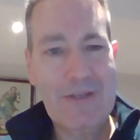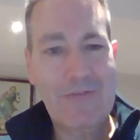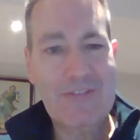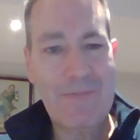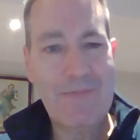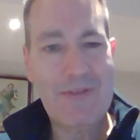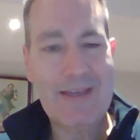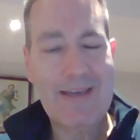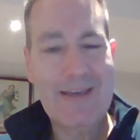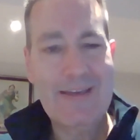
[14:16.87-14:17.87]
of
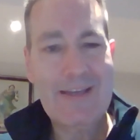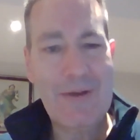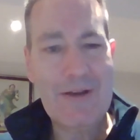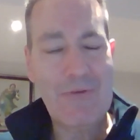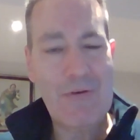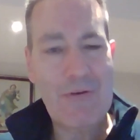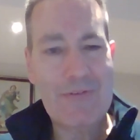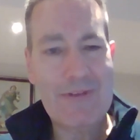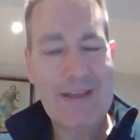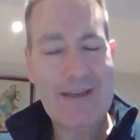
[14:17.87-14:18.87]
something going wrong
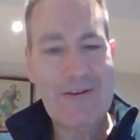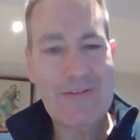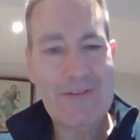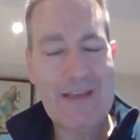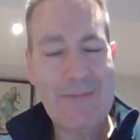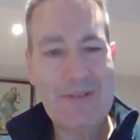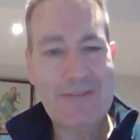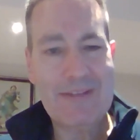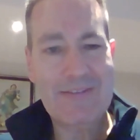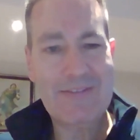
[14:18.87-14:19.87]
on their
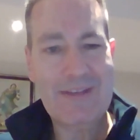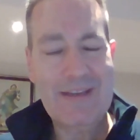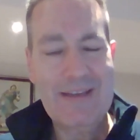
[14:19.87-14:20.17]
business,